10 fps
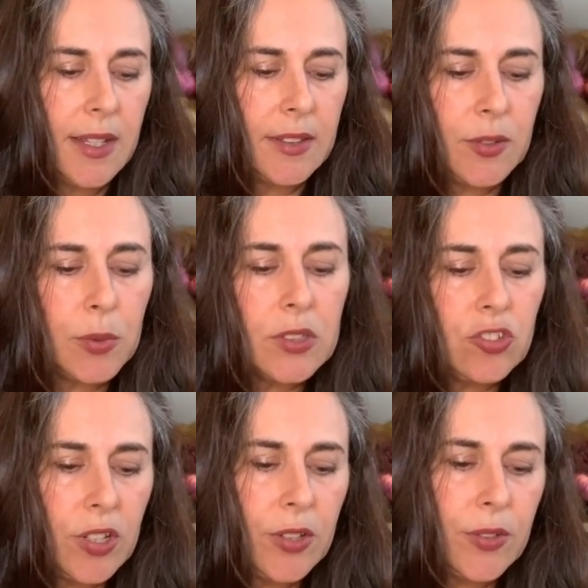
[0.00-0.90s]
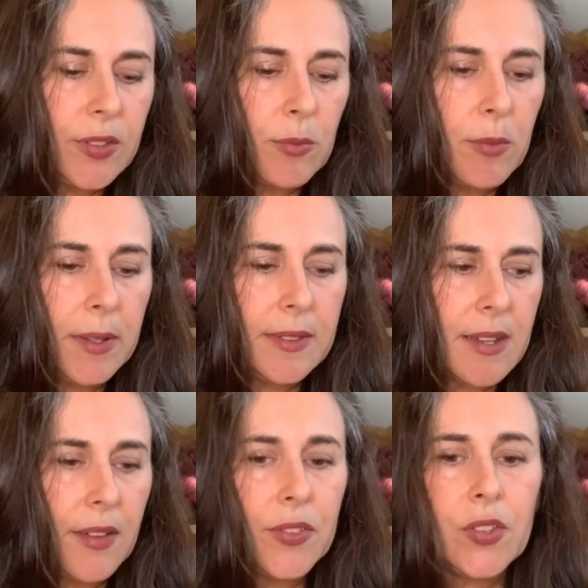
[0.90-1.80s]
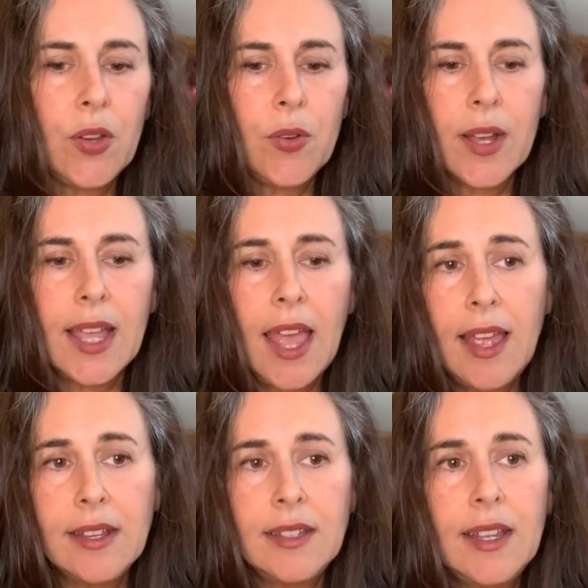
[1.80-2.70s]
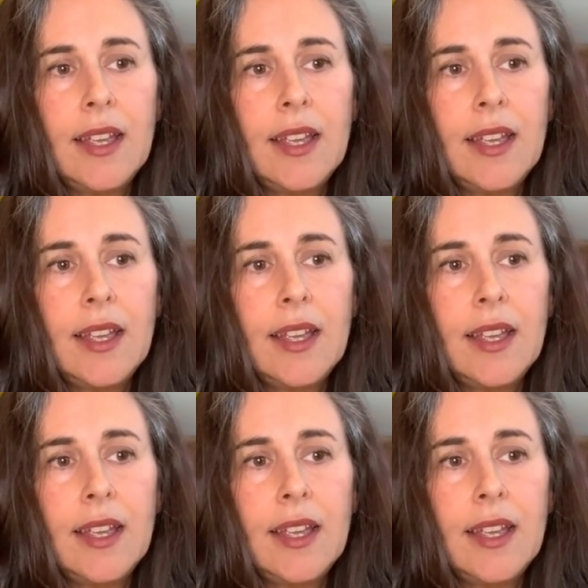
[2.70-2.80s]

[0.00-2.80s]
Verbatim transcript: Just wanted to show you some of my stuff. So again,